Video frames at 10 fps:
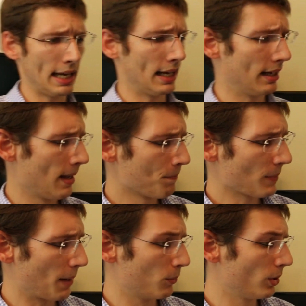and
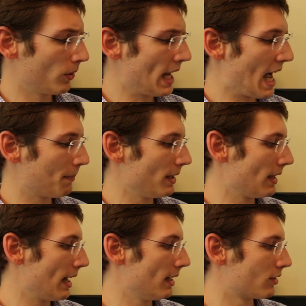I'm really happy
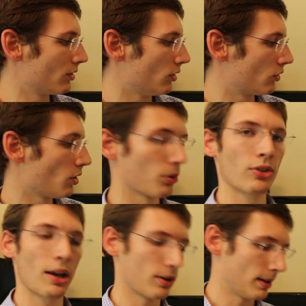that it's just so
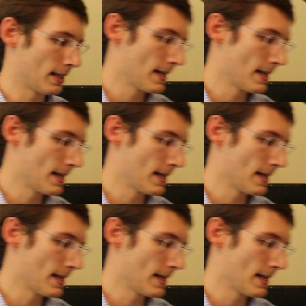subtle.